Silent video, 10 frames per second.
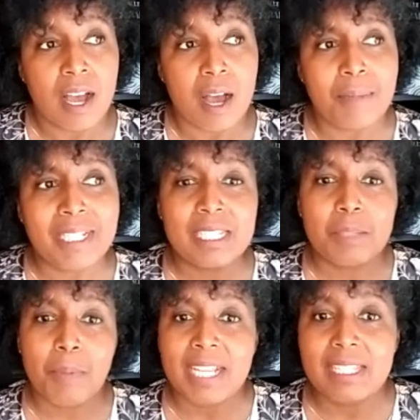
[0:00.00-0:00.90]
And
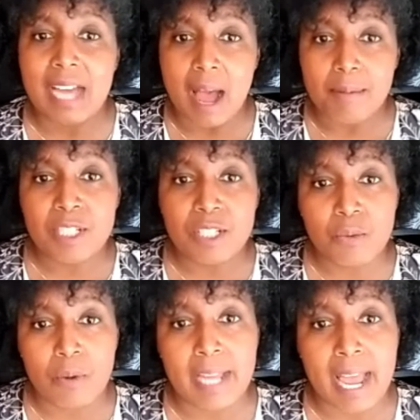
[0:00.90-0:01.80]
despite the optics of
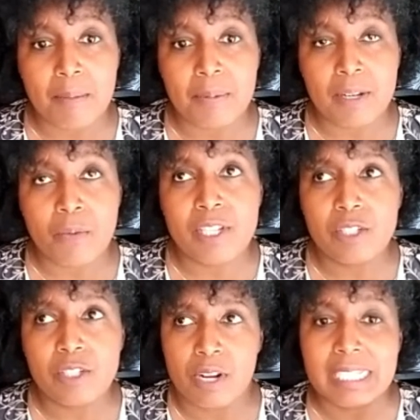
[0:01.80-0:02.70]
what's happening, we
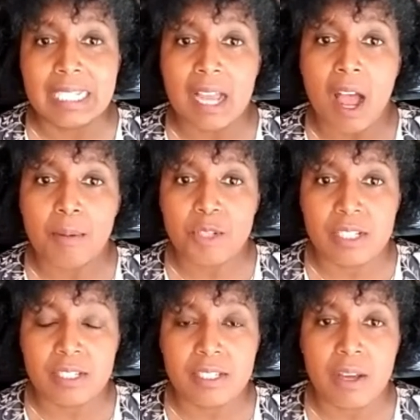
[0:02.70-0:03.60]
started to see
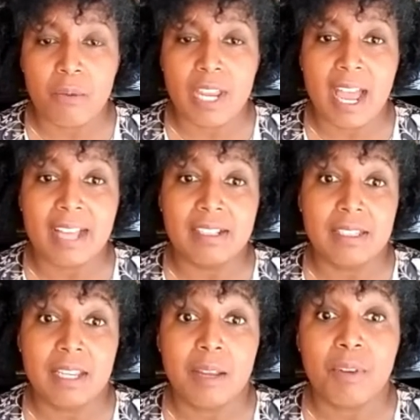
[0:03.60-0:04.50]
options that we hadn't
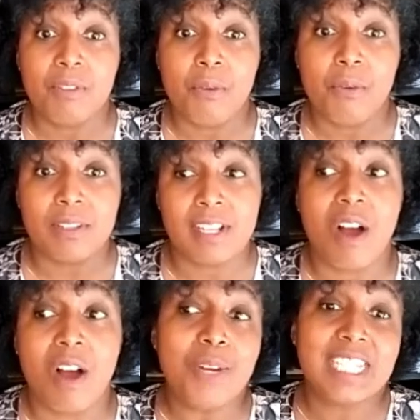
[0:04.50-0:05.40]
seen before, that
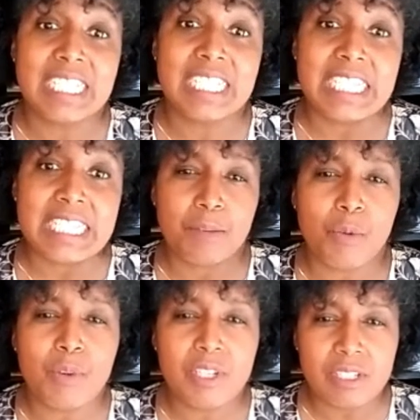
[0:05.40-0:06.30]
always existed,
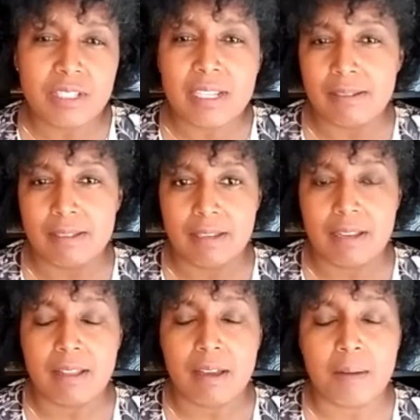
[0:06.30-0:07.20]
but we just didn't
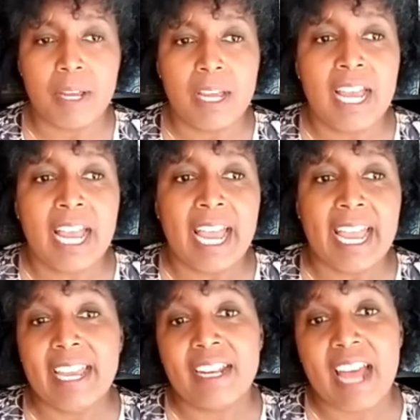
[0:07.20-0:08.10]
see them.
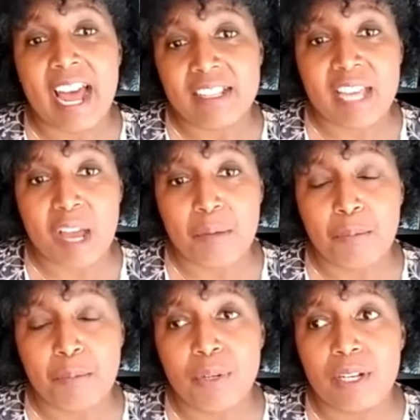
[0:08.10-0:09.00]
And out of that
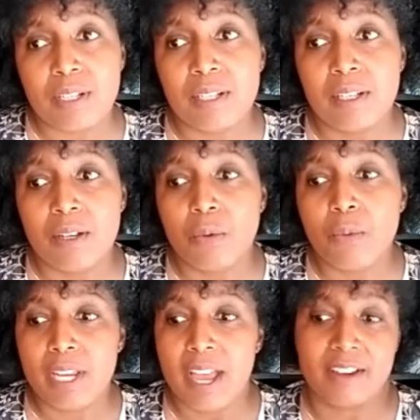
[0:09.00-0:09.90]
book,
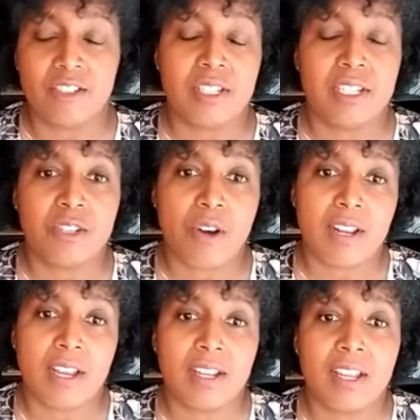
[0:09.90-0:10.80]
we actually
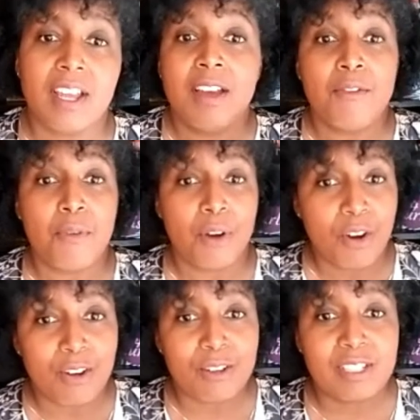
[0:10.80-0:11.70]
started, 4
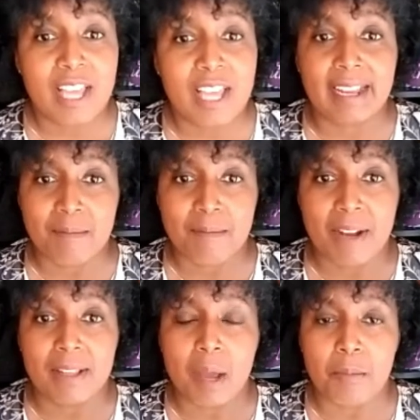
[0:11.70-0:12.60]
Curls kind of came
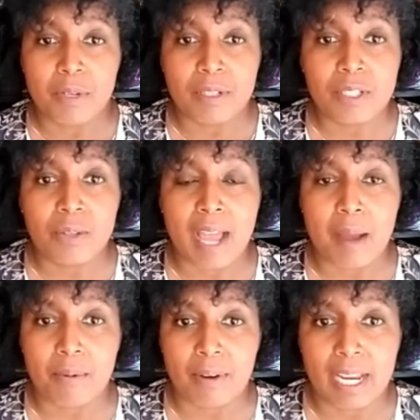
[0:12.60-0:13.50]
out of that book. So
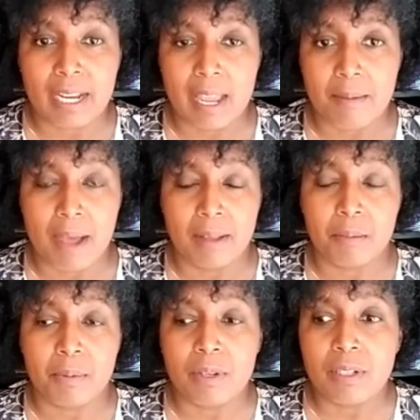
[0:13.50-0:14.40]
that brand came out of the
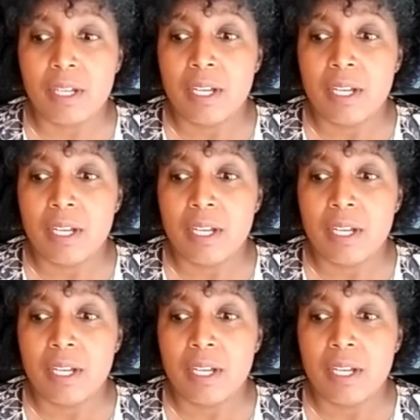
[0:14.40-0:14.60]
book.